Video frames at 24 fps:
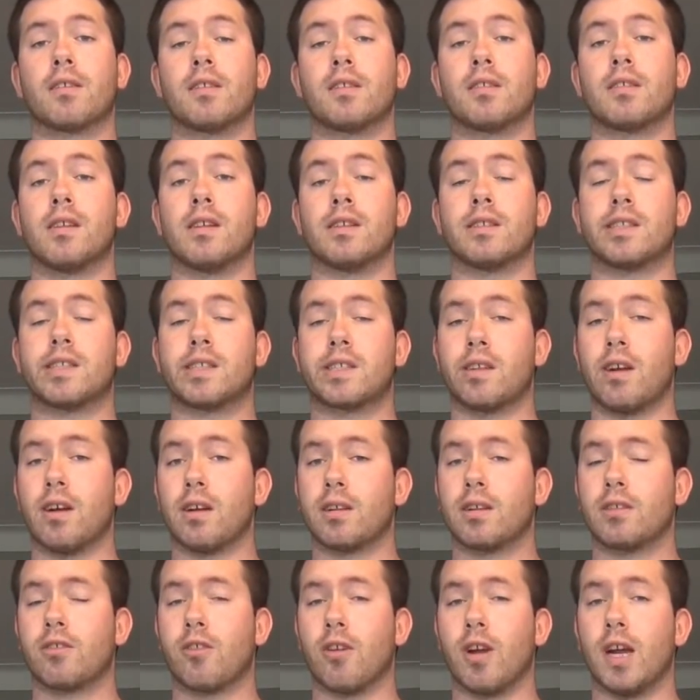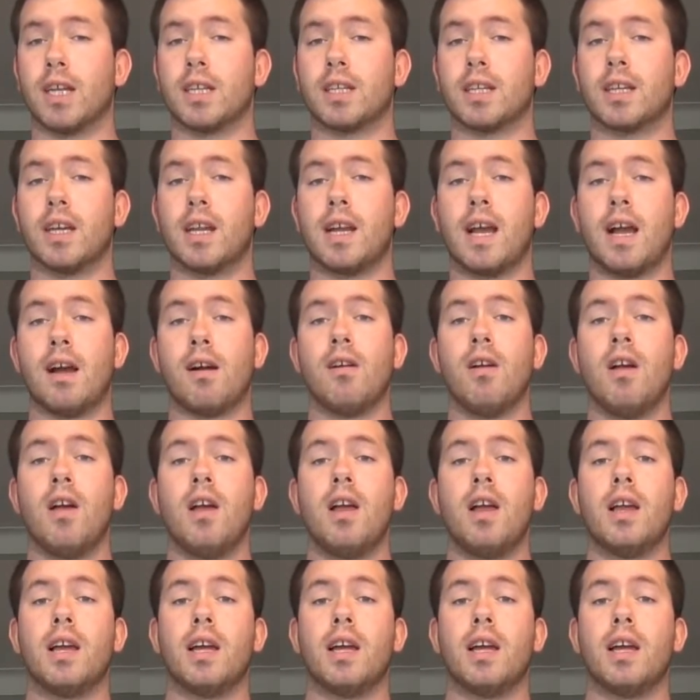It could get stuck trying to get out,